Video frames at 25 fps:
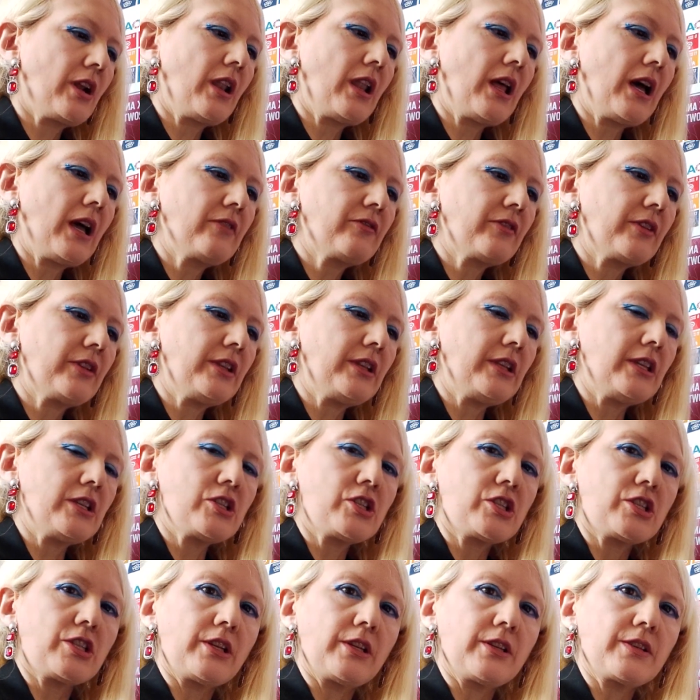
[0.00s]
life
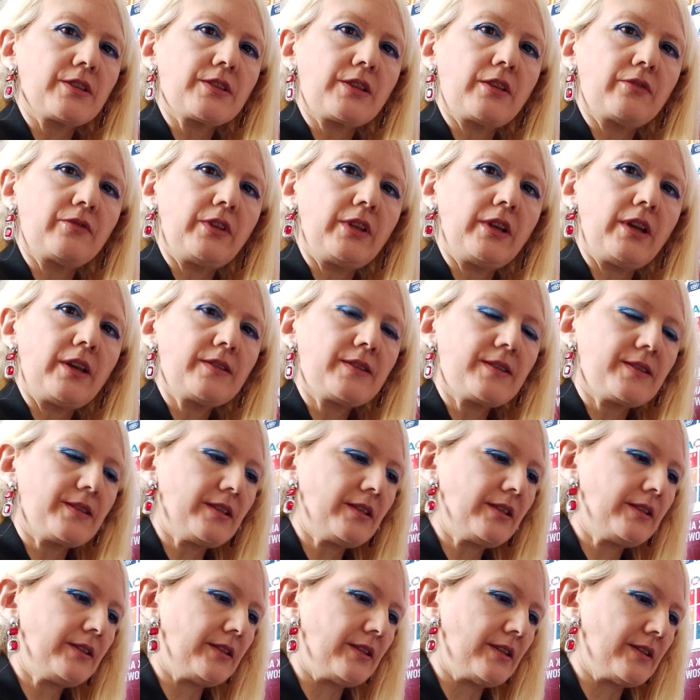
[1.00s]
conditions of their
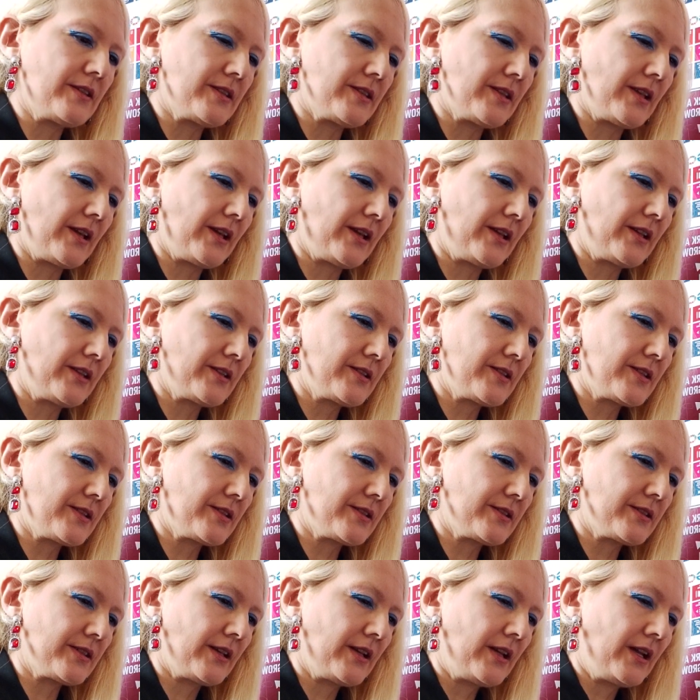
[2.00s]

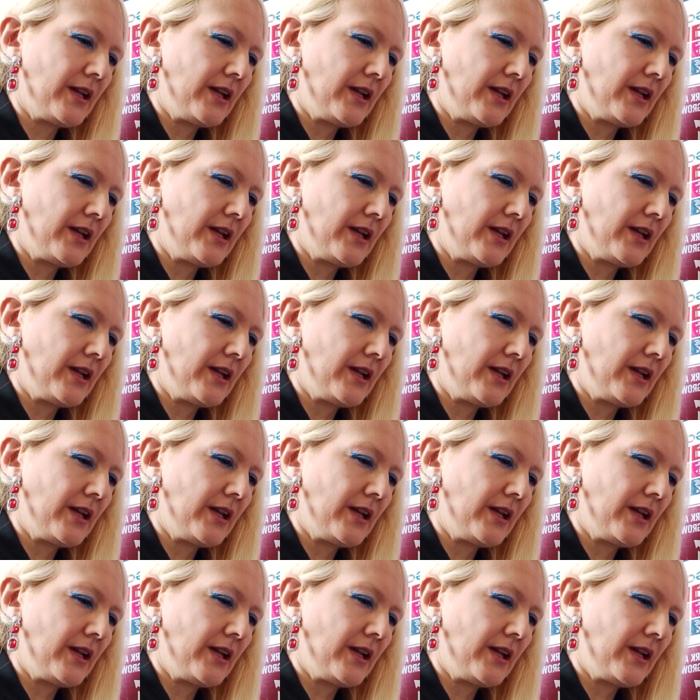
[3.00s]
citizens.